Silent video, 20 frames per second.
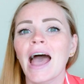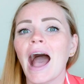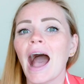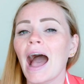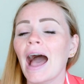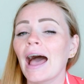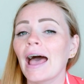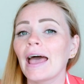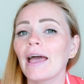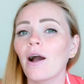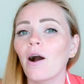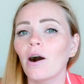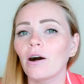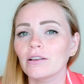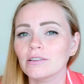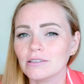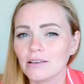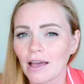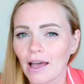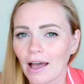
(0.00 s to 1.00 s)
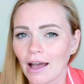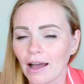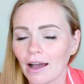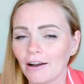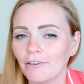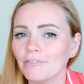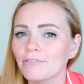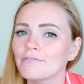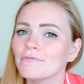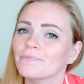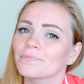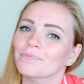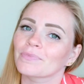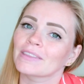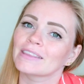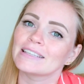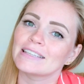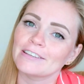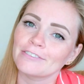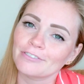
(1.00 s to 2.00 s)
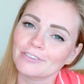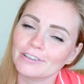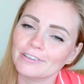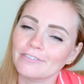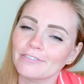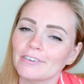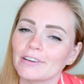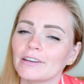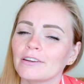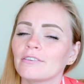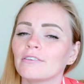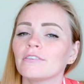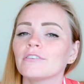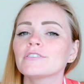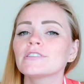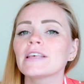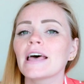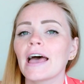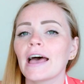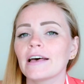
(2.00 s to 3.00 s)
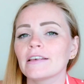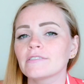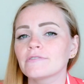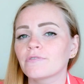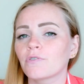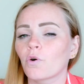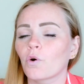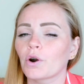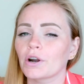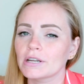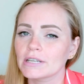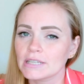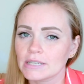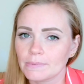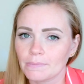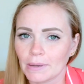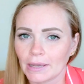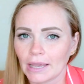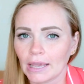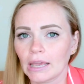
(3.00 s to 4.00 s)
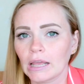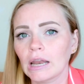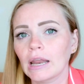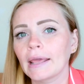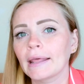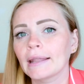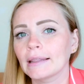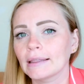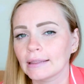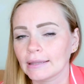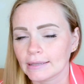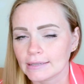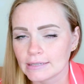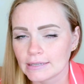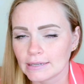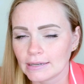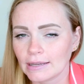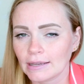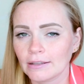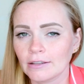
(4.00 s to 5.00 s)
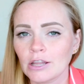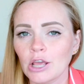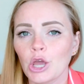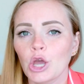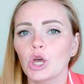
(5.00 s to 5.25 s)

I also have different videos as for speaking and listening,